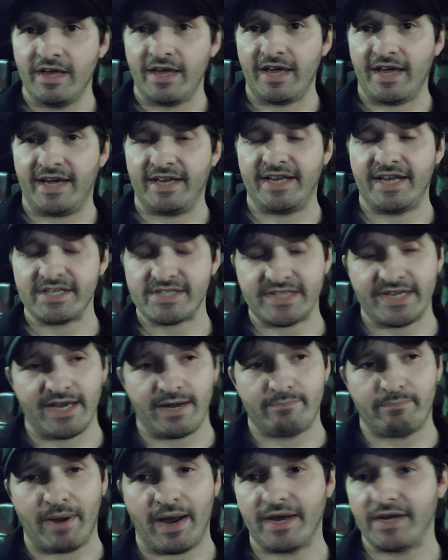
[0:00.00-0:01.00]
and he has to
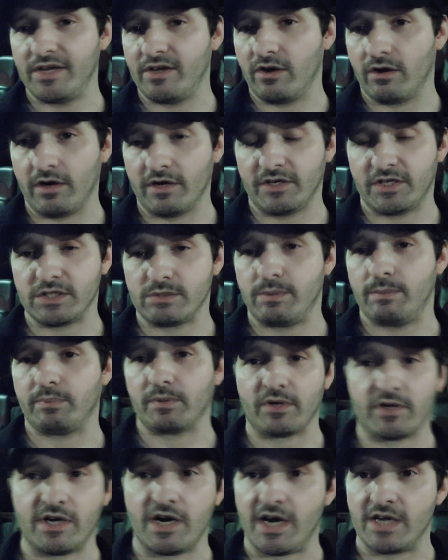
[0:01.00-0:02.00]
get a bodyguard because
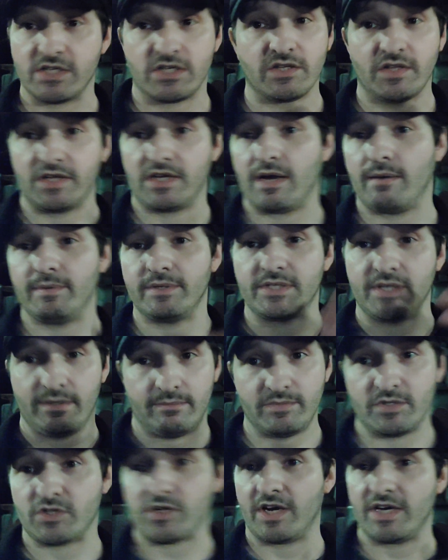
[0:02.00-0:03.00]
people are constantly coming to
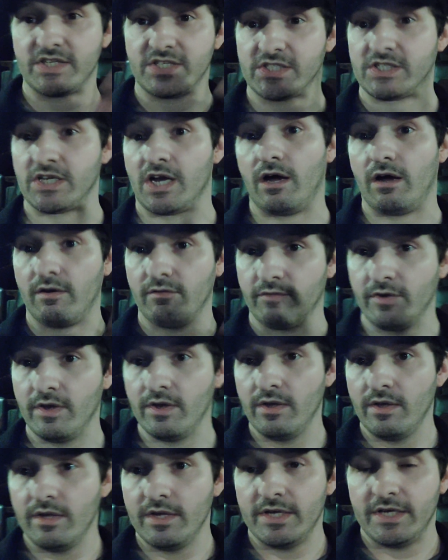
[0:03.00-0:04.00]
him to try to solve
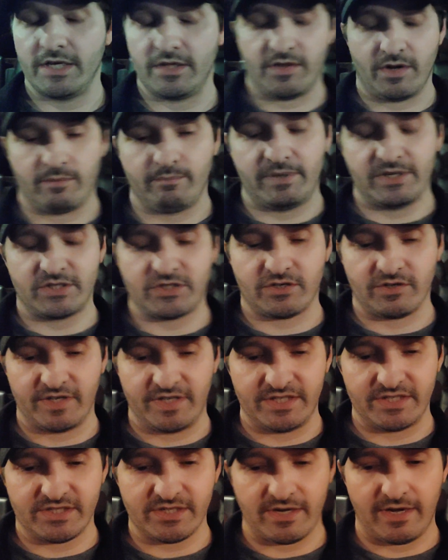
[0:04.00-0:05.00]
their
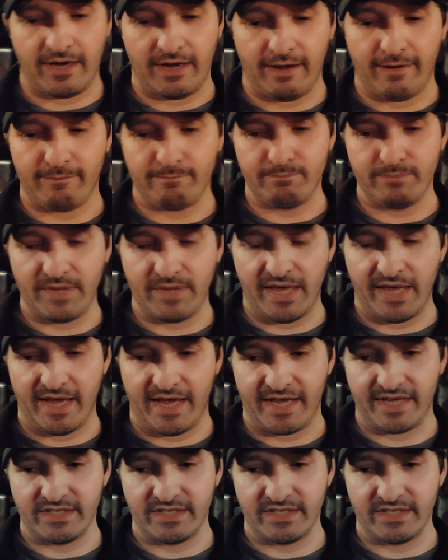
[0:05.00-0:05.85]
mysteries. Tina